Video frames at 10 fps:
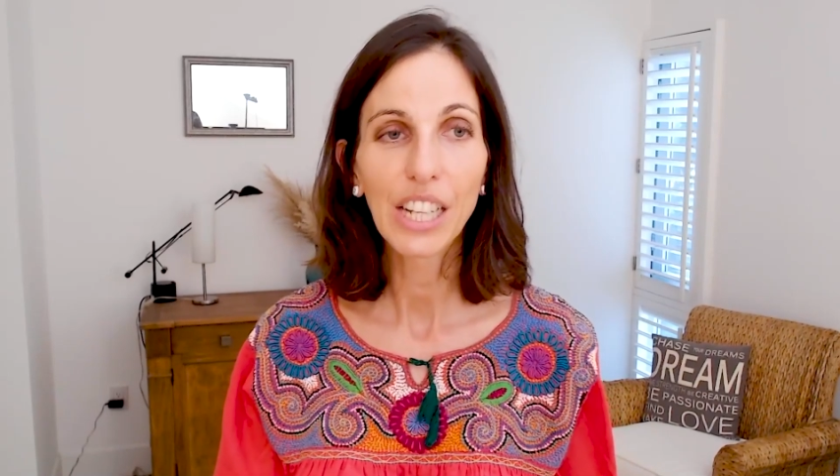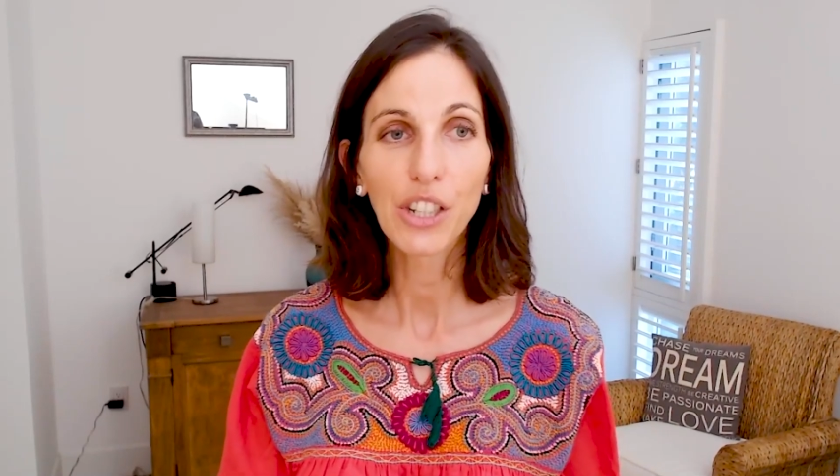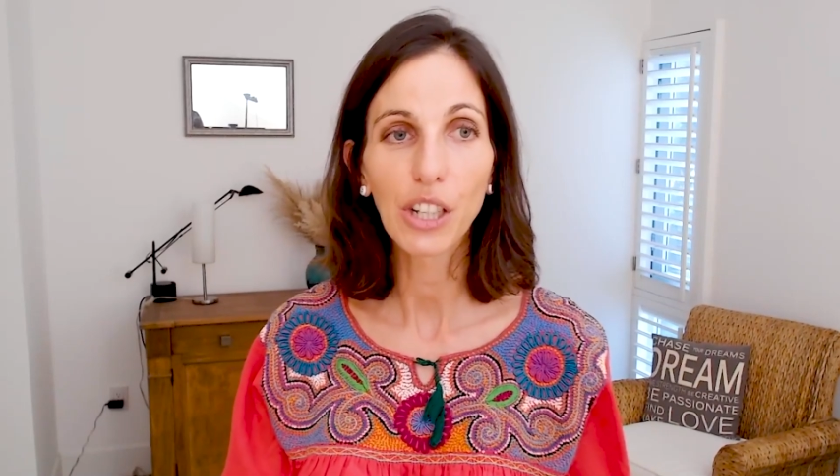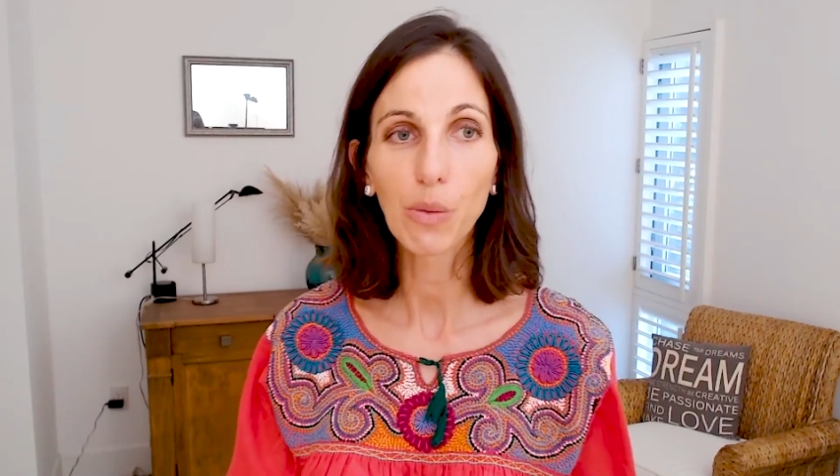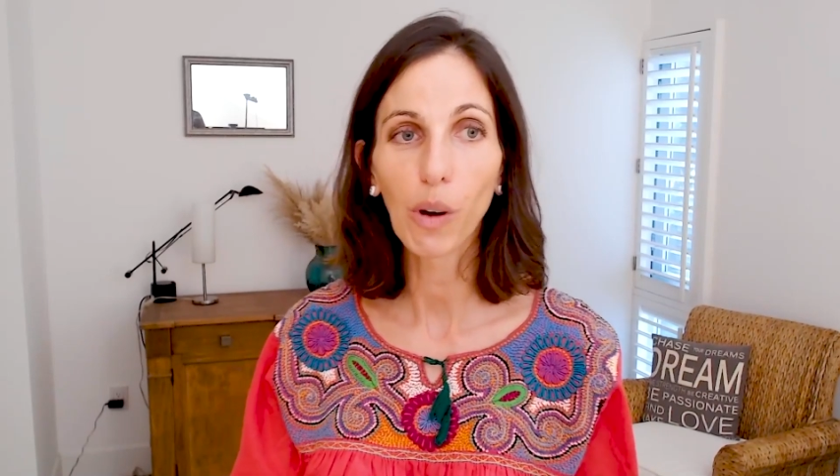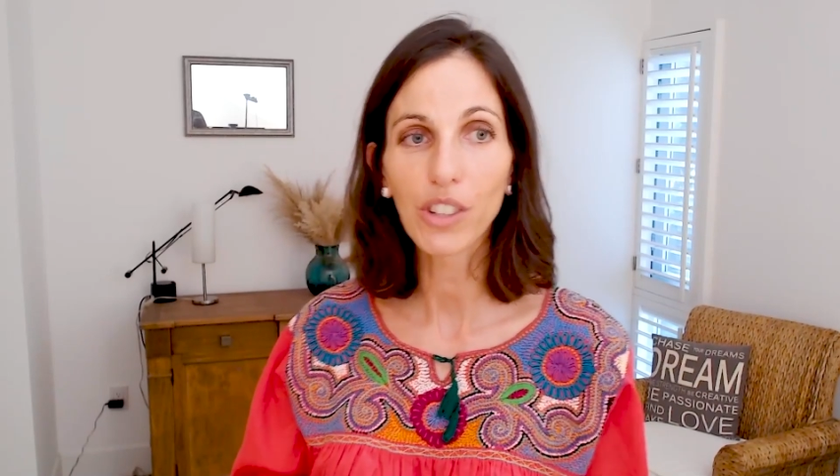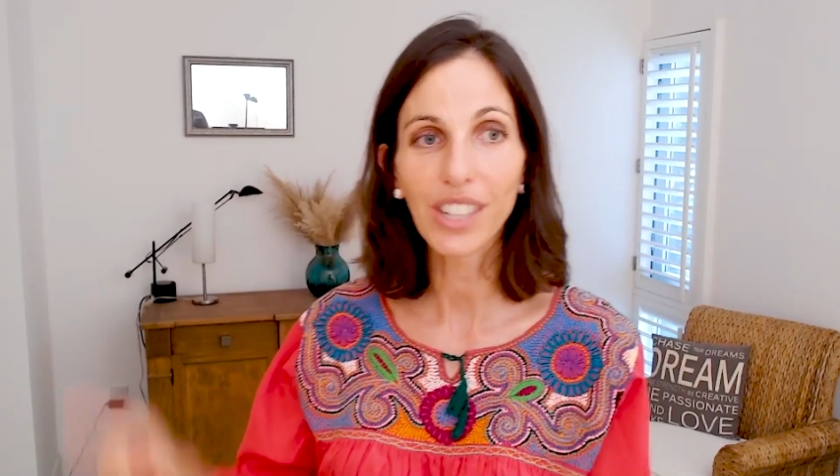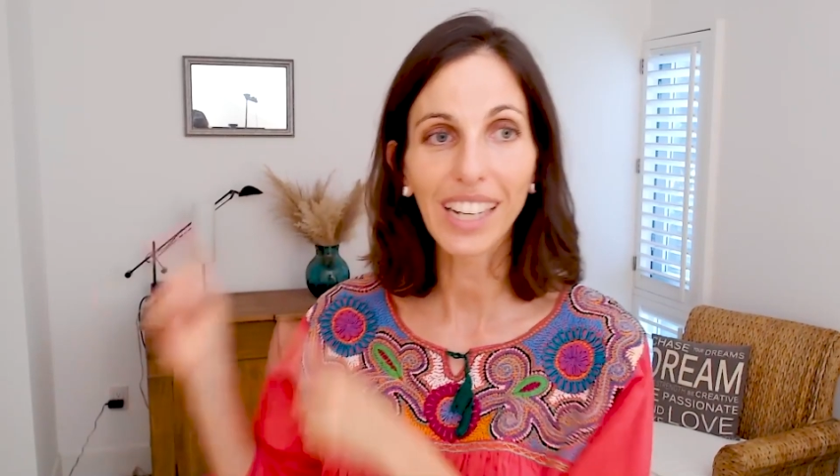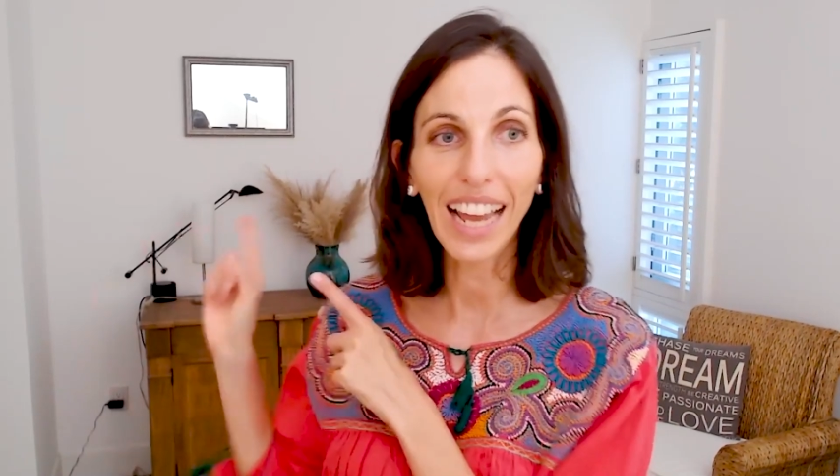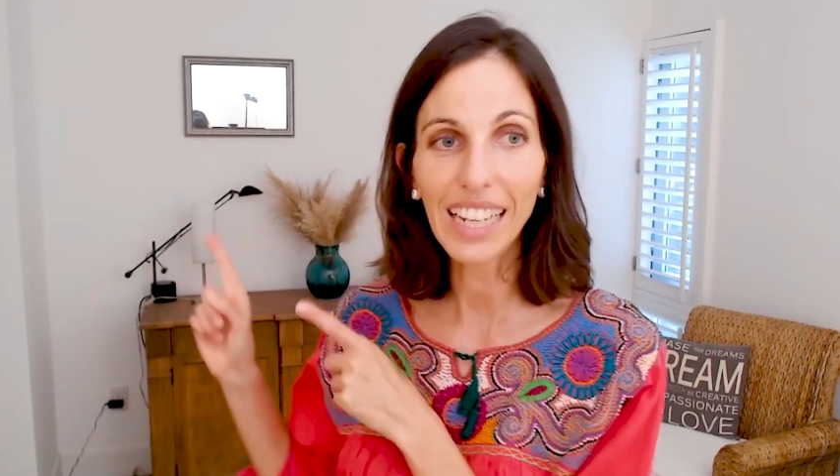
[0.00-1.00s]
just watch
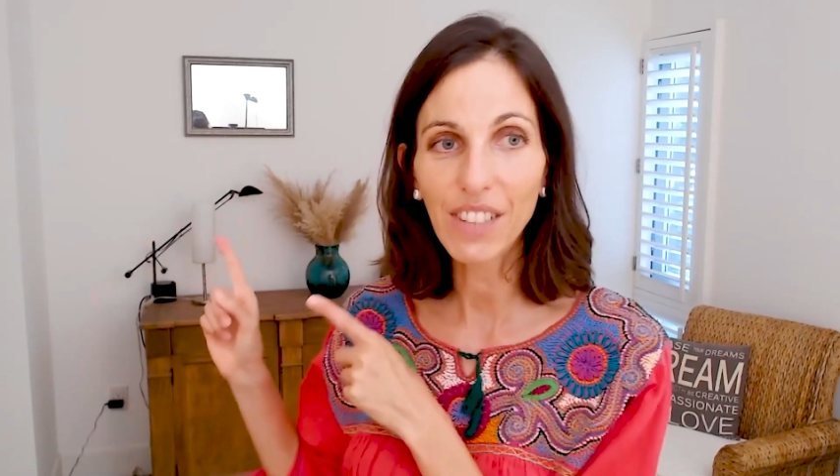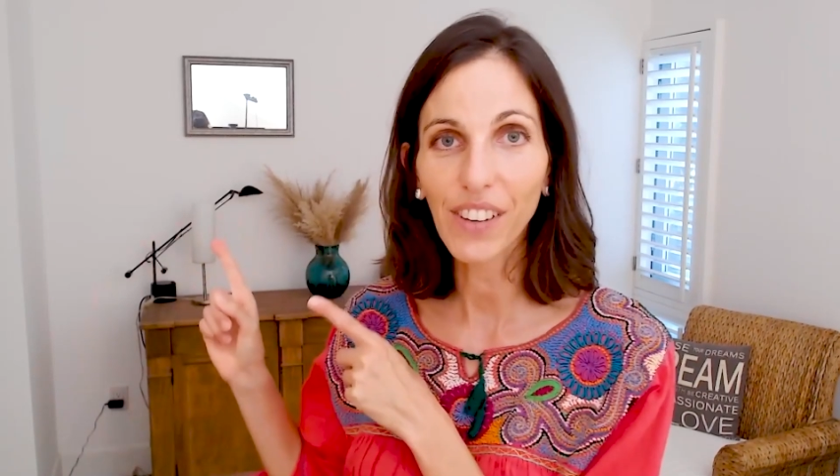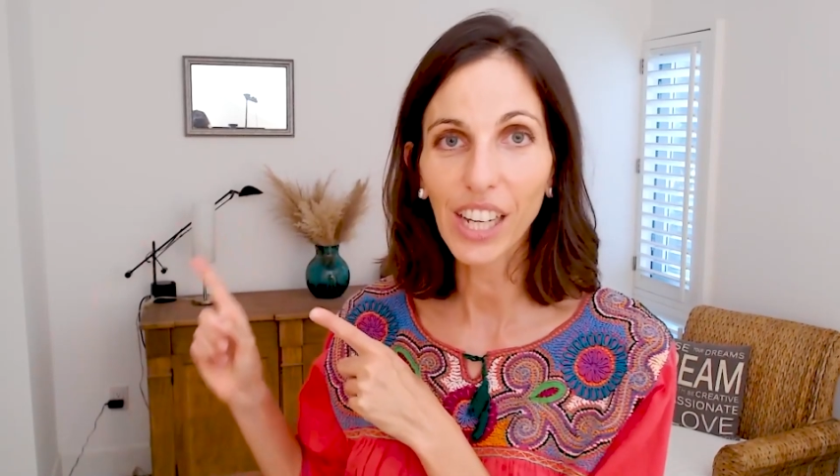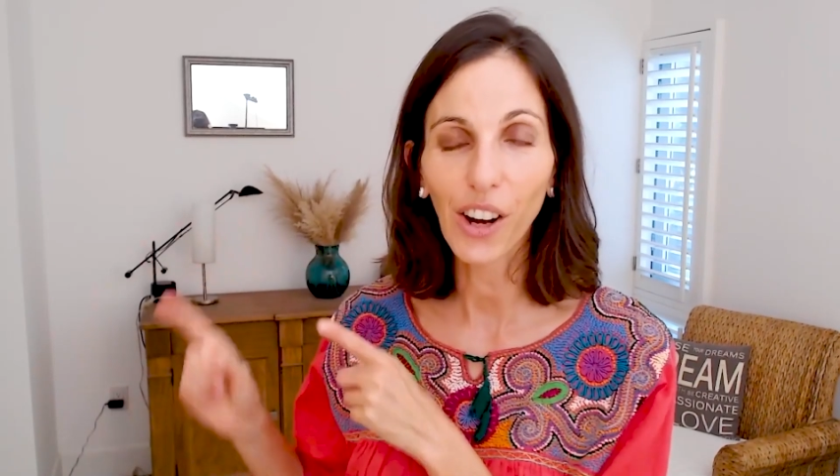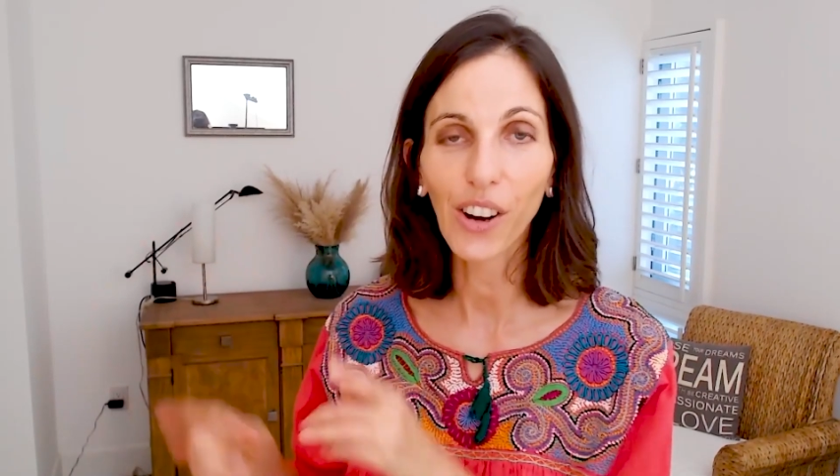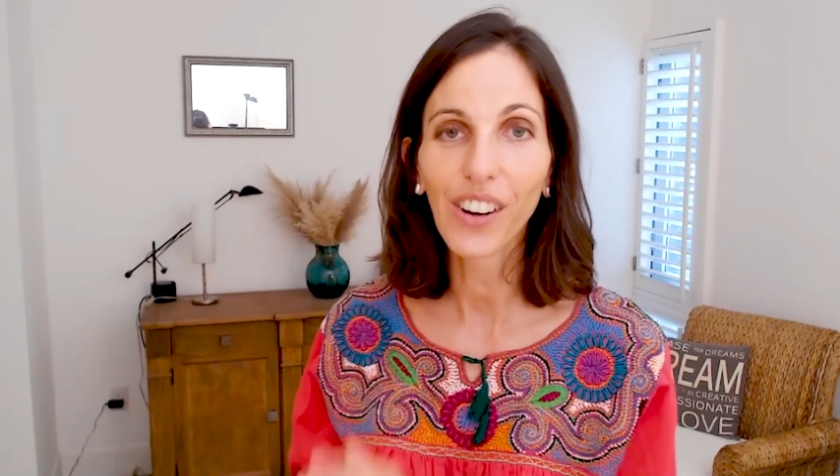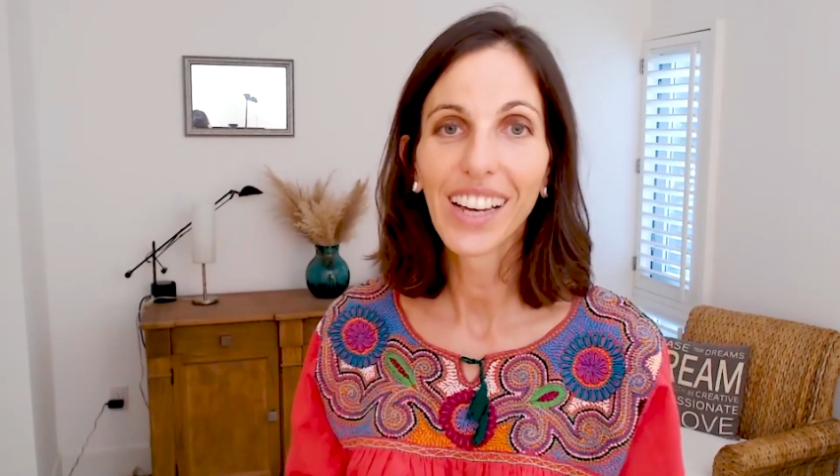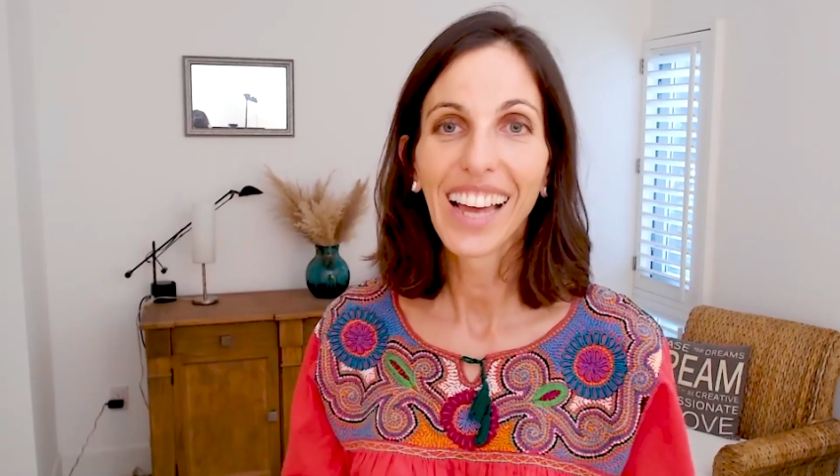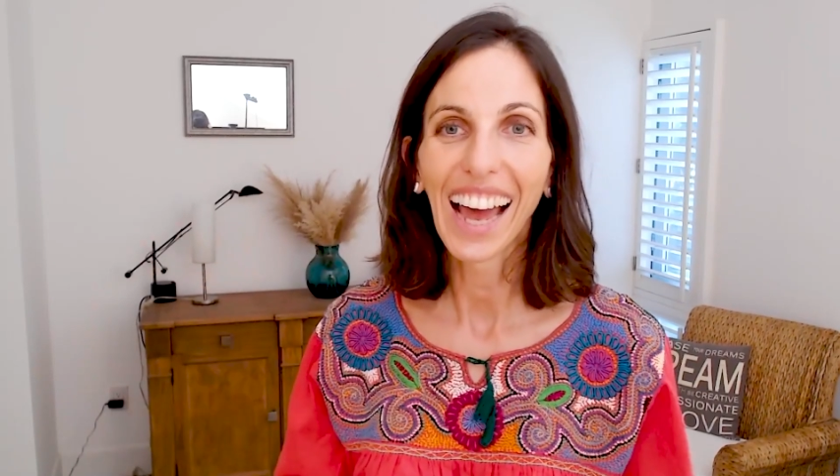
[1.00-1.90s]
the next video,